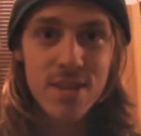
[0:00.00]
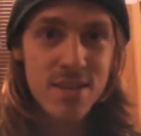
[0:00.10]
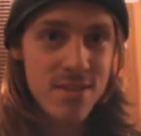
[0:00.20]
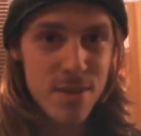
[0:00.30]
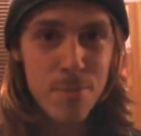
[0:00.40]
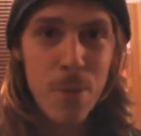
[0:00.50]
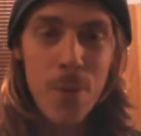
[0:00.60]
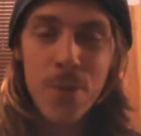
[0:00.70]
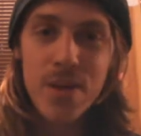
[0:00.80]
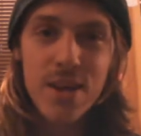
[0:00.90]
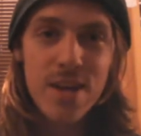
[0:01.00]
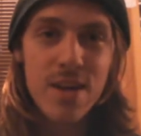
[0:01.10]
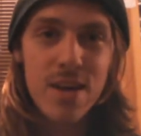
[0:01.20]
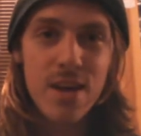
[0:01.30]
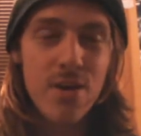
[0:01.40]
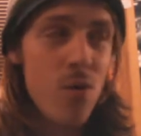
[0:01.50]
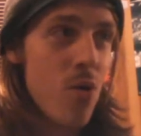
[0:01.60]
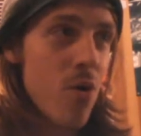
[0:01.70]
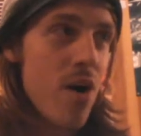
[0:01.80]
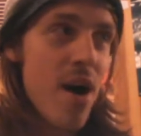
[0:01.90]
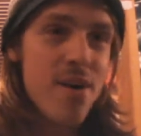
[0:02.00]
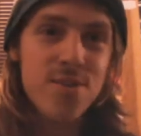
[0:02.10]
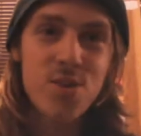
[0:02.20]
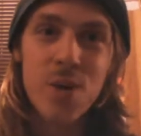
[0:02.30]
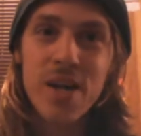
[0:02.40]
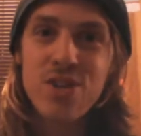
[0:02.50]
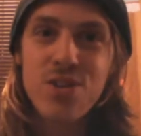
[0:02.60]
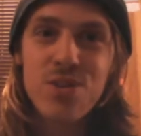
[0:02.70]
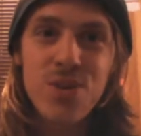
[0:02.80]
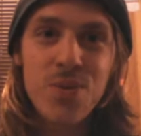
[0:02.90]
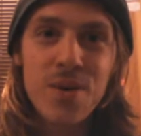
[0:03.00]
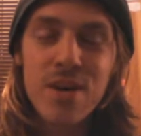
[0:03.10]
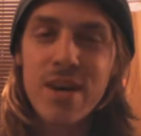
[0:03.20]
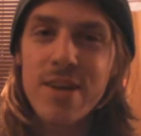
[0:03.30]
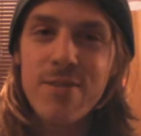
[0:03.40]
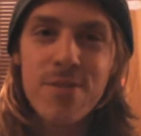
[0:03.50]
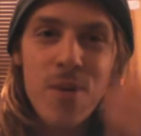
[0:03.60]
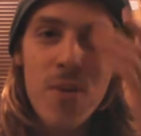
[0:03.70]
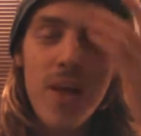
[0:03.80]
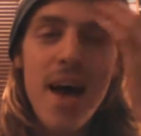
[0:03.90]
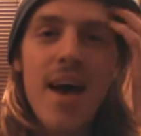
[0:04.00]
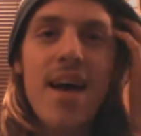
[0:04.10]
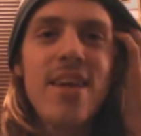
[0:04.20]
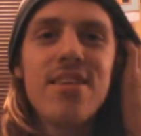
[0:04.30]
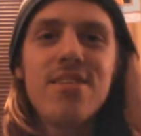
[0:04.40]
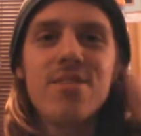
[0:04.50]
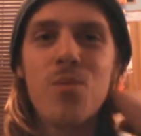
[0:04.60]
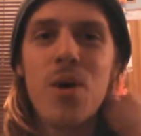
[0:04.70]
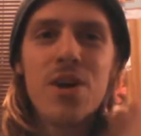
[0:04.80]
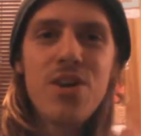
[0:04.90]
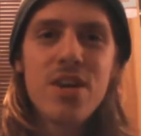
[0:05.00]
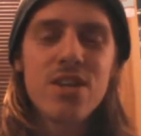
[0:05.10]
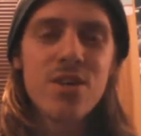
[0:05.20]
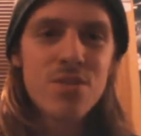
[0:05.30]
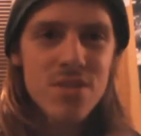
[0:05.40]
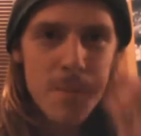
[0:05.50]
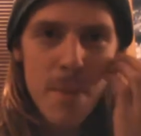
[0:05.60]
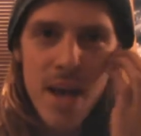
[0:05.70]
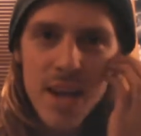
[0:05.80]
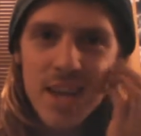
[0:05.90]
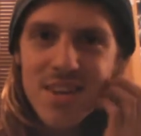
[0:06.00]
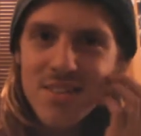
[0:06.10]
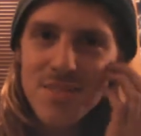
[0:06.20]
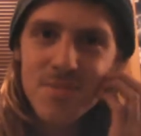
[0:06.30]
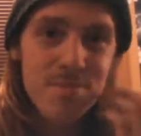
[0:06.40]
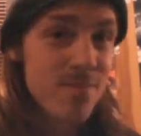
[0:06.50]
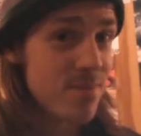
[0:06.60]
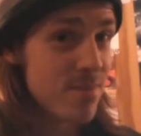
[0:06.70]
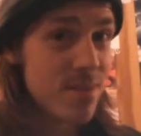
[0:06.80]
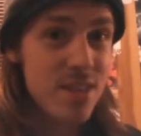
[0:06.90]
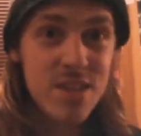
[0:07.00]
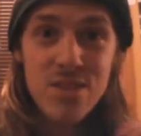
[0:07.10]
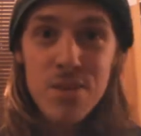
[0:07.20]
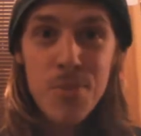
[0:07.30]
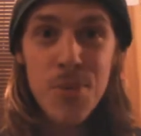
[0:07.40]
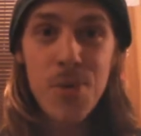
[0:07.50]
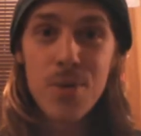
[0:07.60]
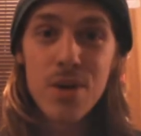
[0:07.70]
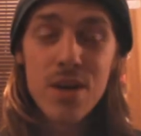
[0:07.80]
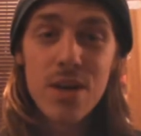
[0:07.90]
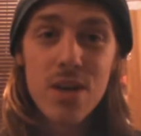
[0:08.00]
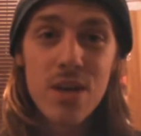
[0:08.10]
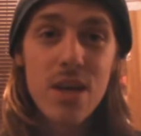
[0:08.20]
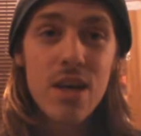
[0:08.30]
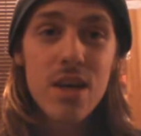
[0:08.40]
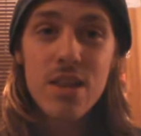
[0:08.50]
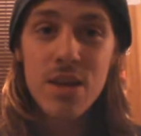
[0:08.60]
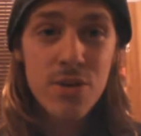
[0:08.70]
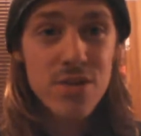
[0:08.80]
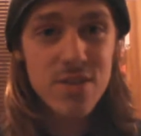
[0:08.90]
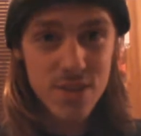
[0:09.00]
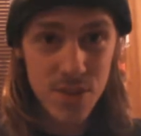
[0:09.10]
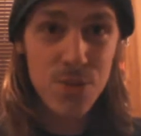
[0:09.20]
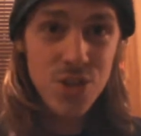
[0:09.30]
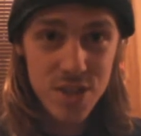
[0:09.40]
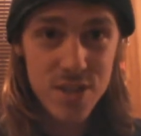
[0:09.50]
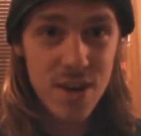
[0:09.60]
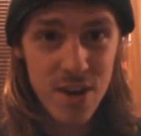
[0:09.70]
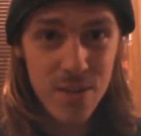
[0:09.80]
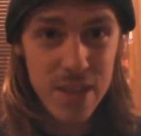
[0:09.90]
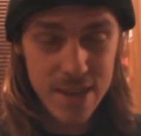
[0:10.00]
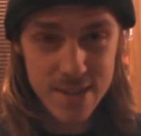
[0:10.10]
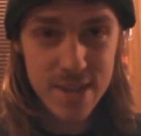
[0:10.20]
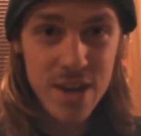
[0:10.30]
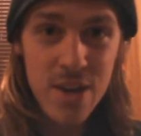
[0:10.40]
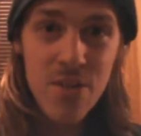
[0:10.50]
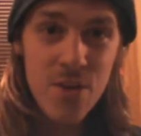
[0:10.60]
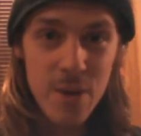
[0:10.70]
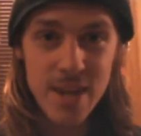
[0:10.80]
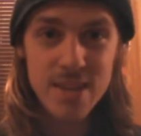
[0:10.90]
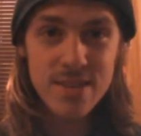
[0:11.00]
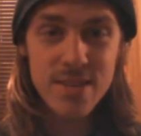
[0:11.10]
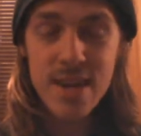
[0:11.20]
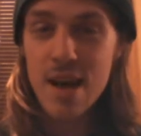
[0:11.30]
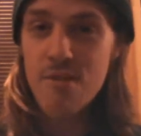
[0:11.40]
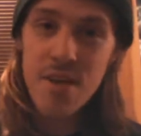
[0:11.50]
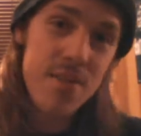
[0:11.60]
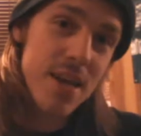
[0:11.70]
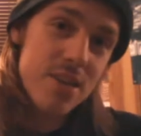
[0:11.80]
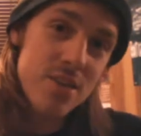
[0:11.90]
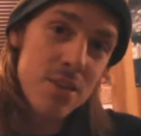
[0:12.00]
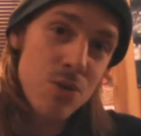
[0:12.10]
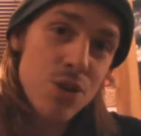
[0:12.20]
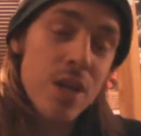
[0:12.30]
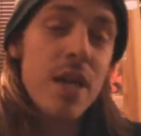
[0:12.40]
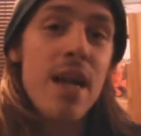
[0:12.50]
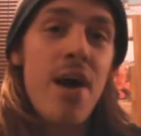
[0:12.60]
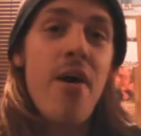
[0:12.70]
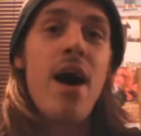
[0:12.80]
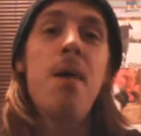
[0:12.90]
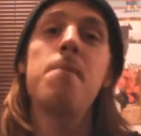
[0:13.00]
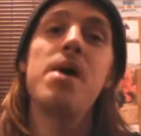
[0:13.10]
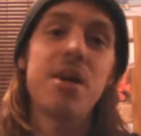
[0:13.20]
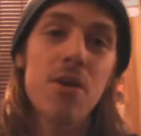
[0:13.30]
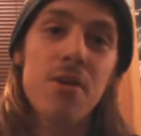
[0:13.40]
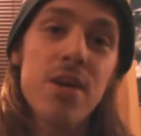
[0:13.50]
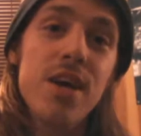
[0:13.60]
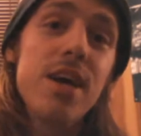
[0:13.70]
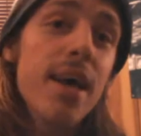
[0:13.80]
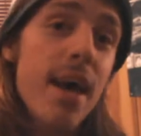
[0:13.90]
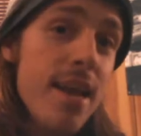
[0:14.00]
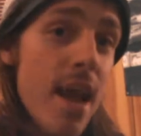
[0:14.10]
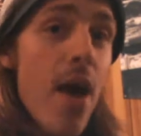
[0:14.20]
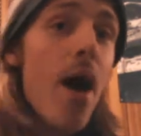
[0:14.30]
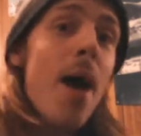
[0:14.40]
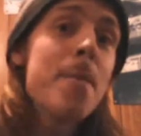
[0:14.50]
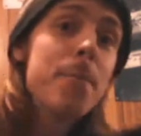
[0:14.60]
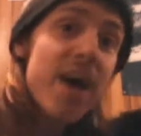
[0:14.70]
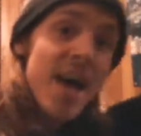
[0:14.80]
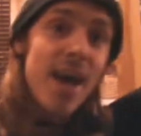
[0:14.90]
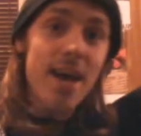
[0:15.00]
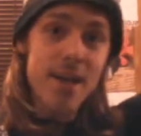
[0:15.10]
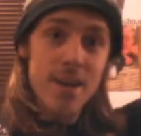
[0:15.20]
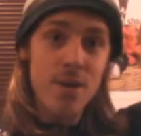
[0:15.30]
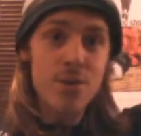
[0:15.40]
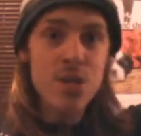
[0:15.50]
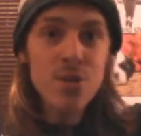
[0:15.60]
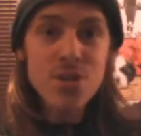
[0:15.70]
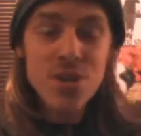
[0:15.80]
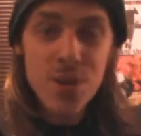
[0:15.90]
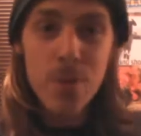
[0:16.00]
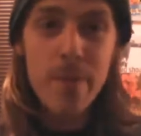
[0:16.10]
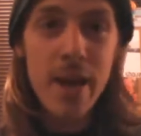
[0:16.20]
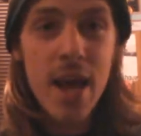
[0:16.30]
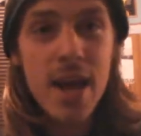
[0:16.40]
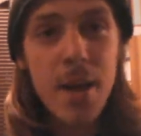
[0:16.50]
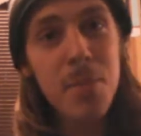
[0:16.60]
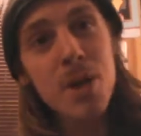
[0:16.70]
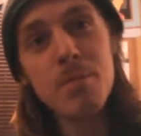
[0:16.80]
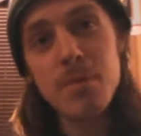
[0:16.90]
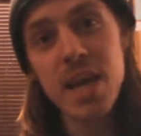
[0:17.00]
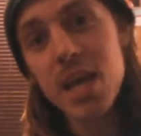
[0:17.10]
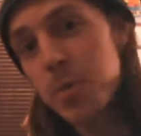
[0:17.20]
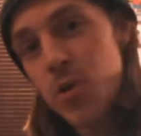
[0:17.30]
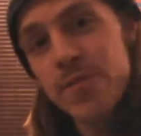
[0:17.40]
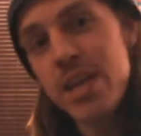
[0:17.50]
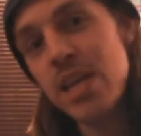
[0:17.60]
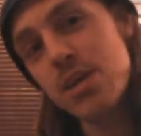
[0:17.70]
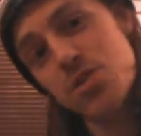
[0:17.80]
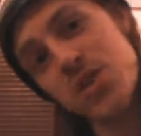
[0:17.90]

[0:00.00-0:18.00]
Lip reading: That's simple. Or I'll direct you to a phone line where you can talk to somebody. That's simple. There is a solution to all this. I know there is. And I found that solution, and now I'm better. And now I'm back on YouTube, and I'm going to be making more videos.